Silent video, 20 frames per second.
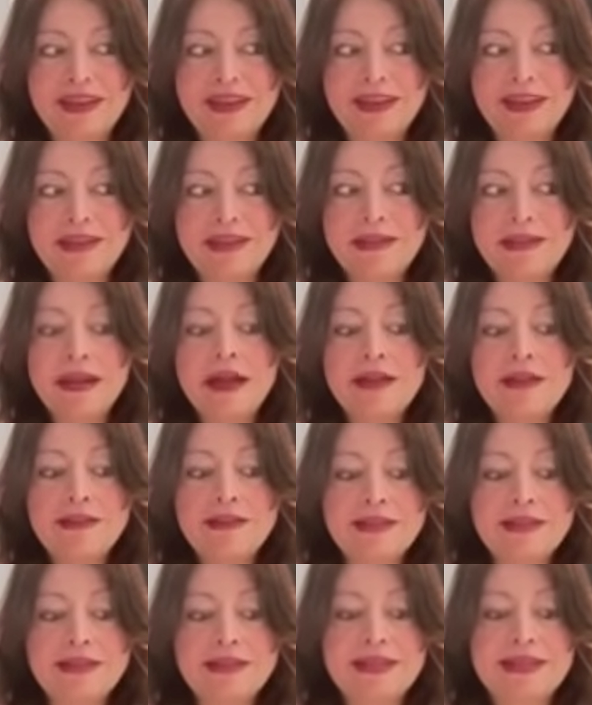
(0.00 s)
not
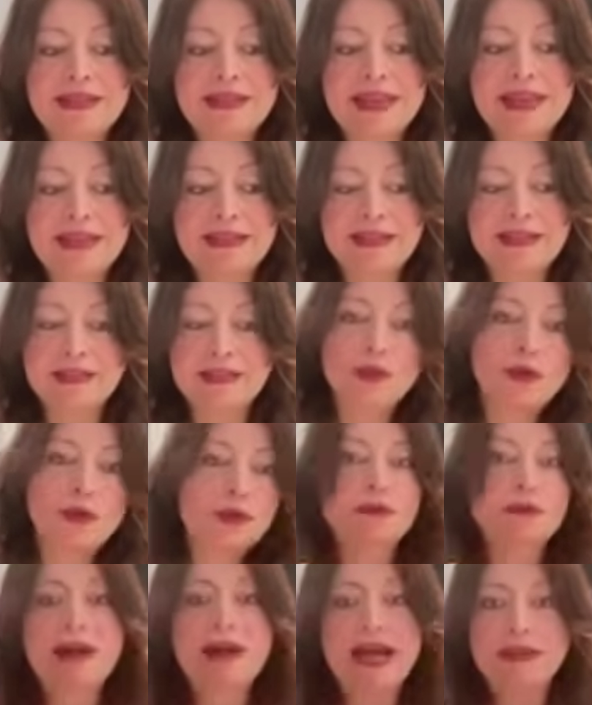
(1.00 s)
see things as good or
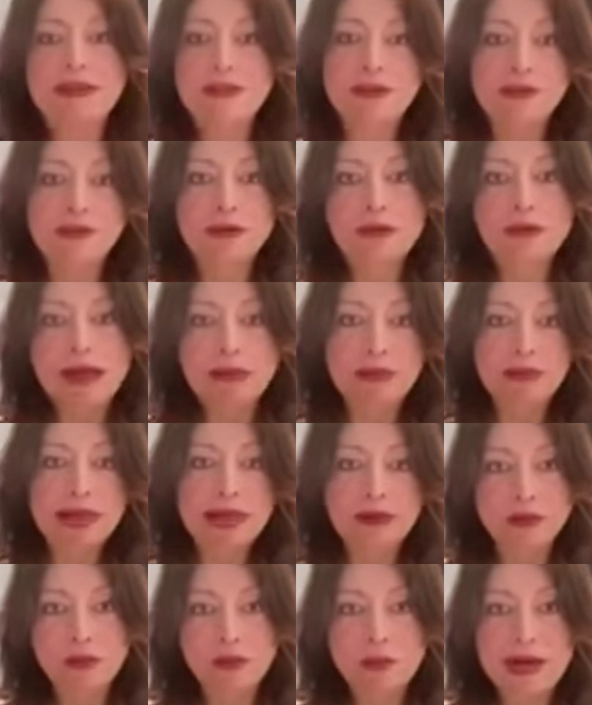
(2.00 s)
bad, good or bad, black
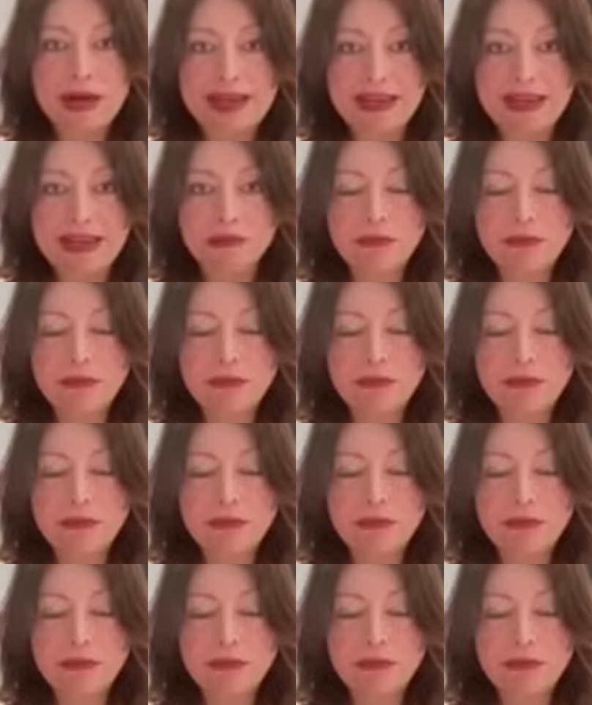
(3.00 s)
or white,